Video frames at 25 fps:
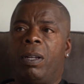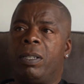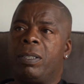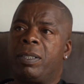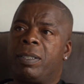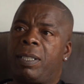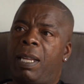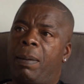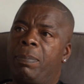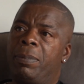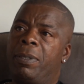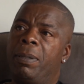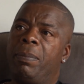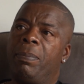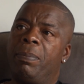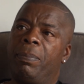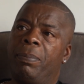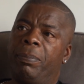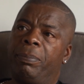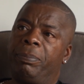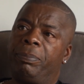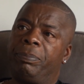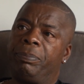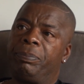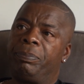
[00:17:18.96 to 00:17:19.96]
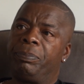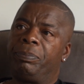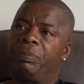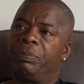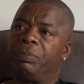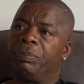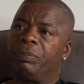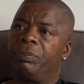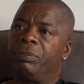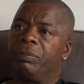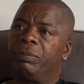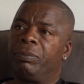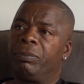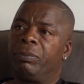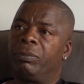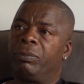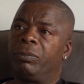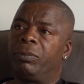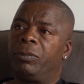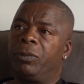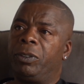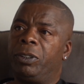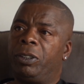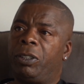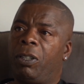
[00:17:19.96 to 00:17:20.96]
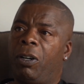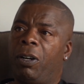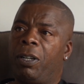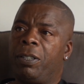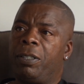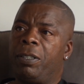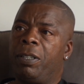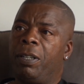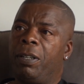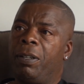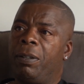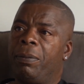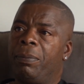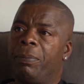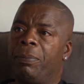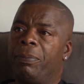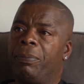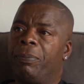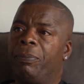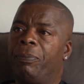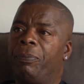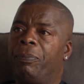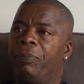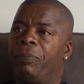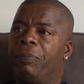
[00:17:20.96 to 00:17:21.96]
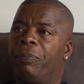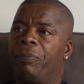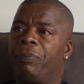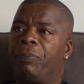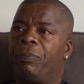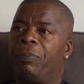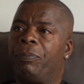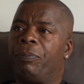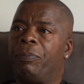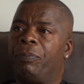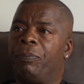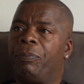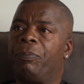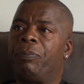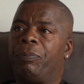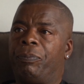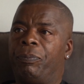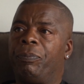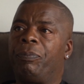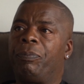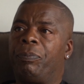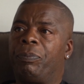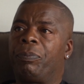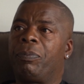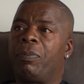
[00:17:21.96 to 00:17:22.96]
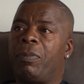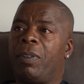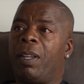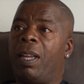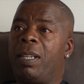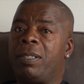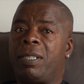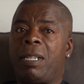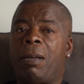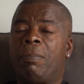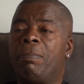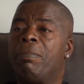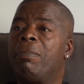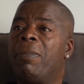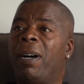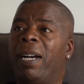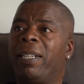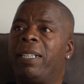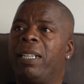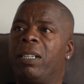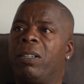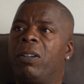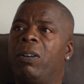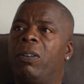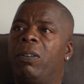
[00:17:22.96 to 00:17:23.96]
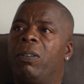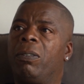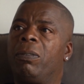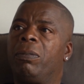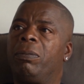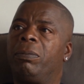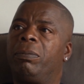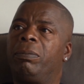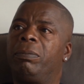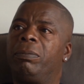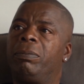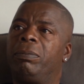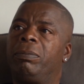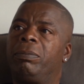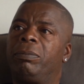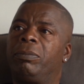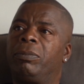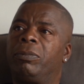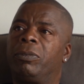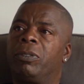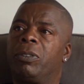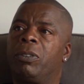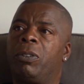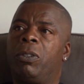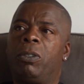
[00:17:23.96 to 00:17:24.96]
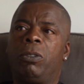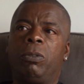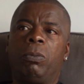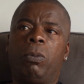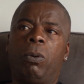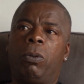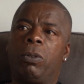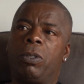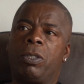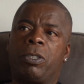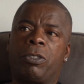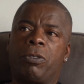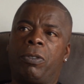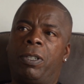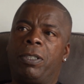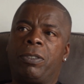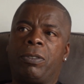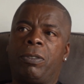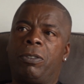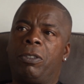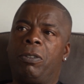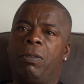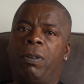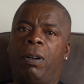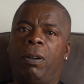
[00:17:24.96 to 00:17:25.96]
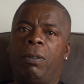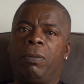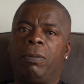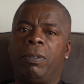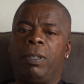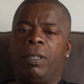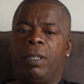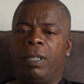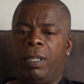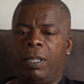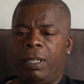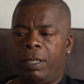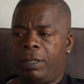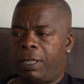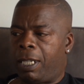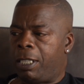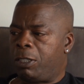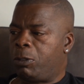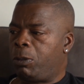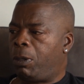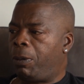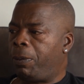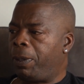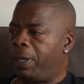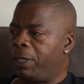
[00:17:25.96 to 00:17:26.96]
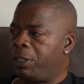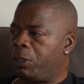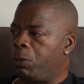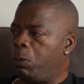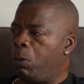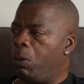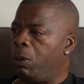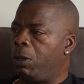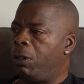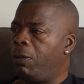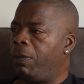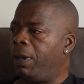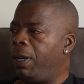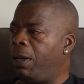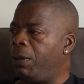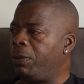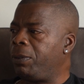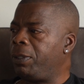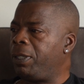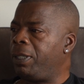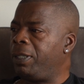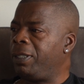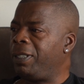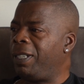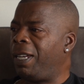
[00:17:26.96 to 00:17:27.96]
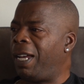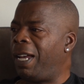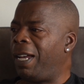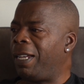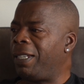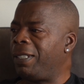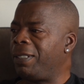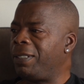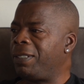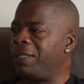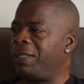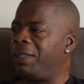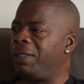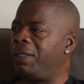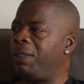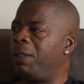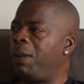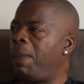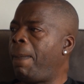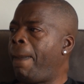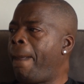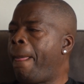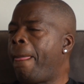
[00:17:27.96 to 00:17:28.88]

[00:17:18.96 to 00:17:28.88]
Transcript: stabbed him. And he died, yeah. Wow. That's how mad it got. Couldn't walk the streets on your own. That's why we had to walk around in gangs and